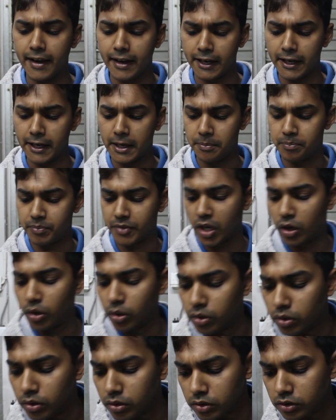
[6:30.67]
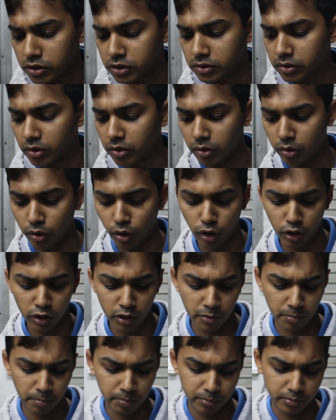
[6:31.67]
Now
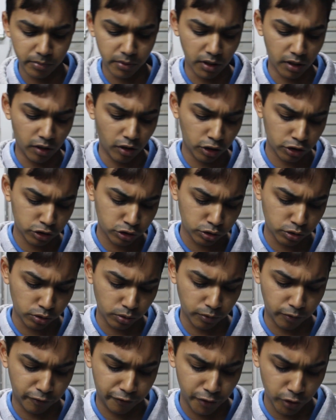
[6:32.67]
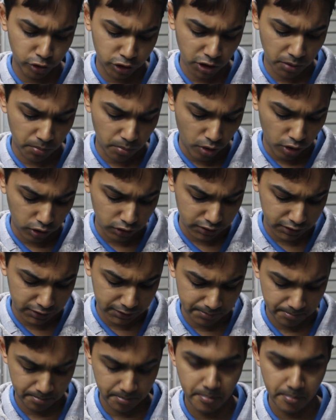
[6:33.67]
onto future mods.